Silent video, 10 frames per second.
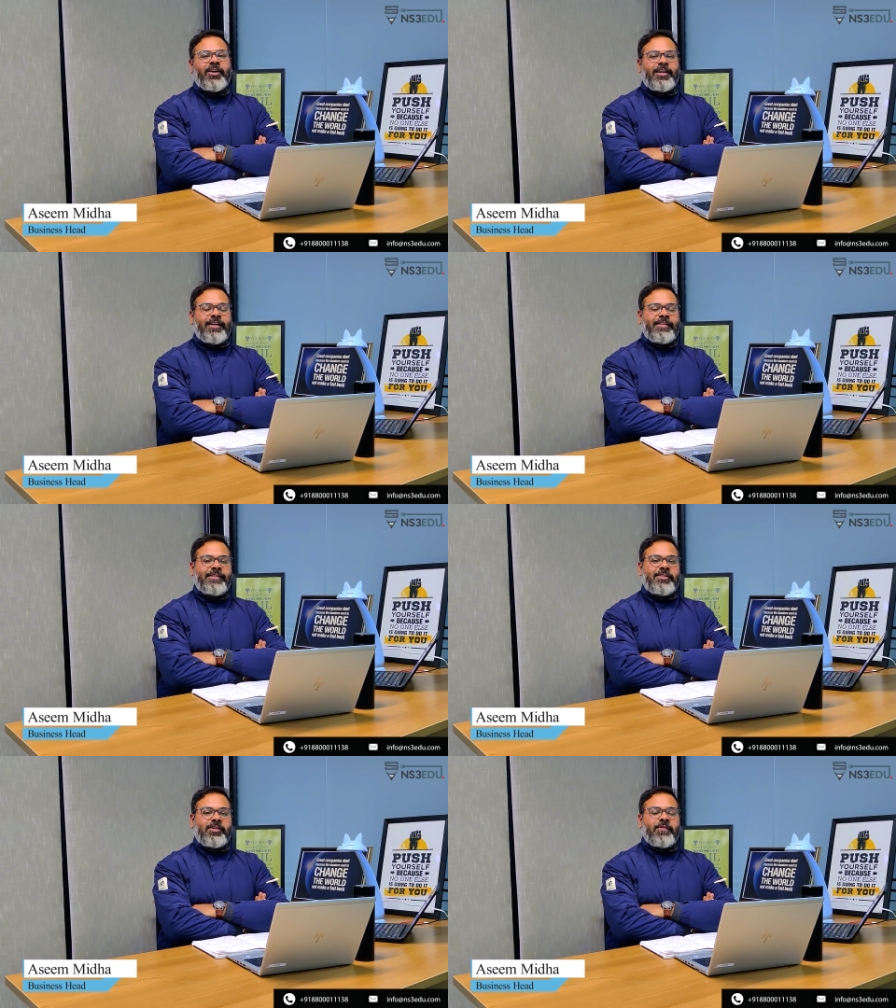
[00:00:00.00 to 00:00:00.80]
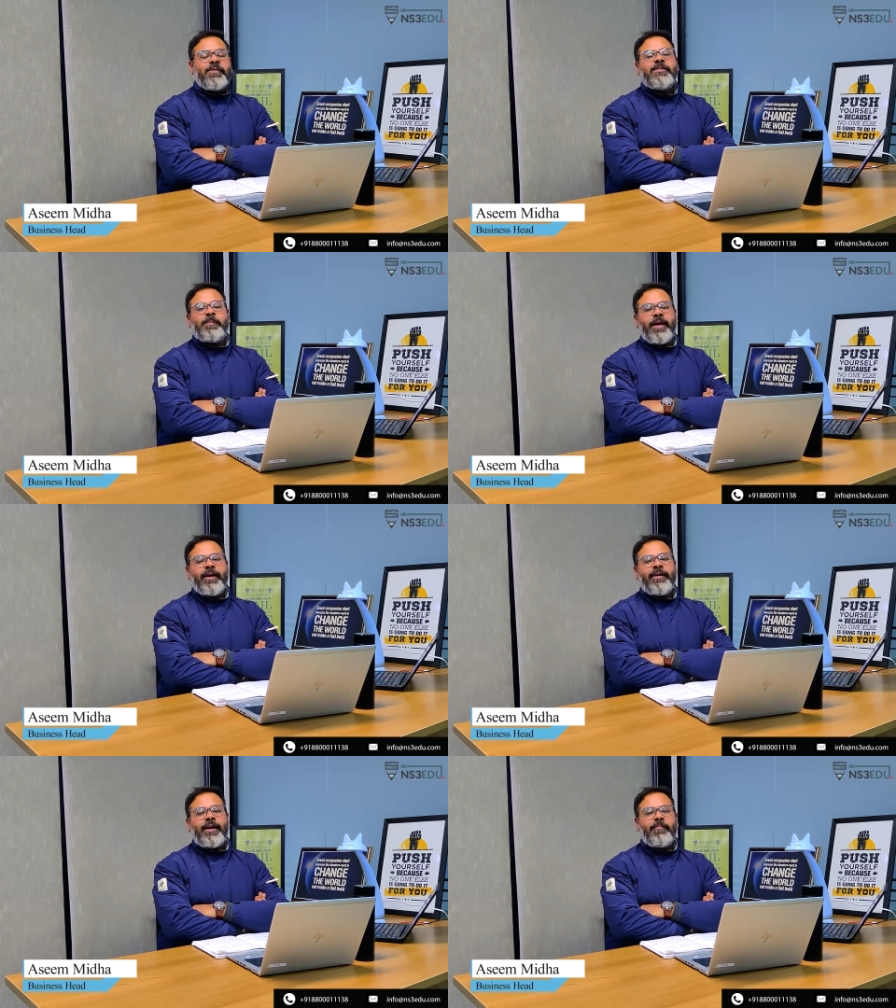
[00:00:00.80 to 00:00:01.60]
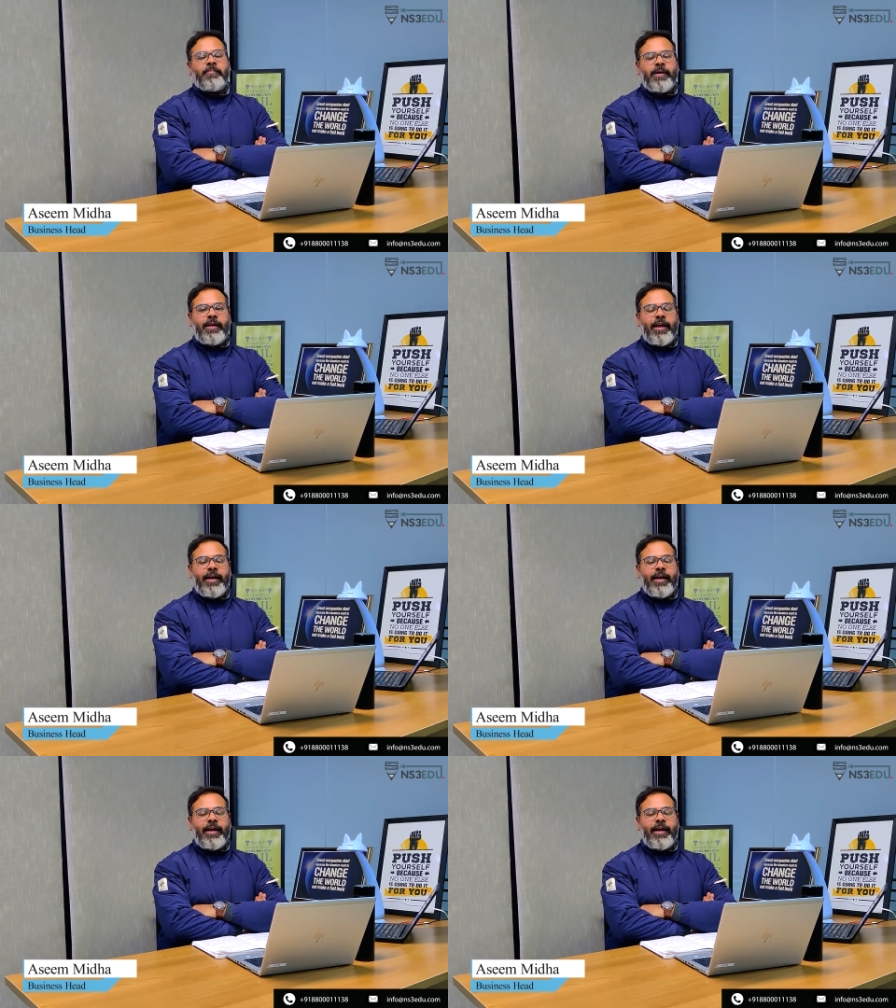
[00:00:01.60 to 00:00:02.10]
organization of its parent company